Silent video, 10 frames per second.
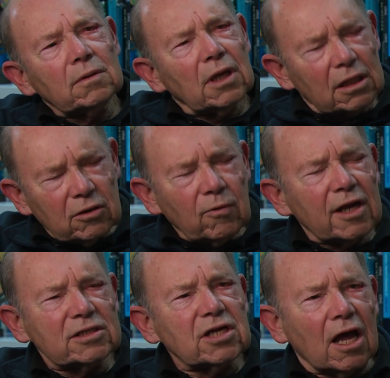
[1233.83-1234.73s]
at the
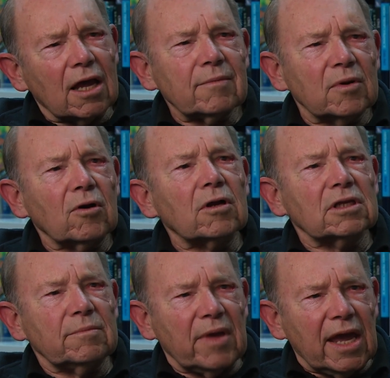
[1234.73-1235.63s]
right time,
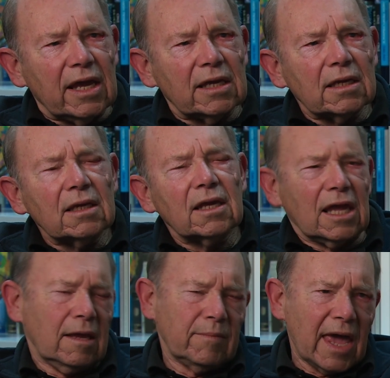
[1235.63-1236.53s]
early May,
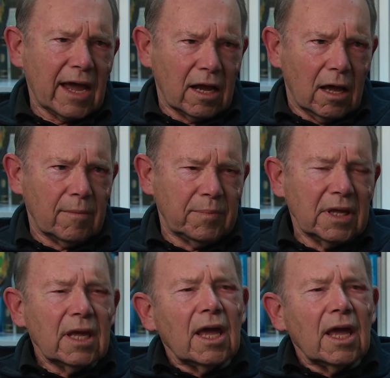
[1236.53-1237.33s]
came back up,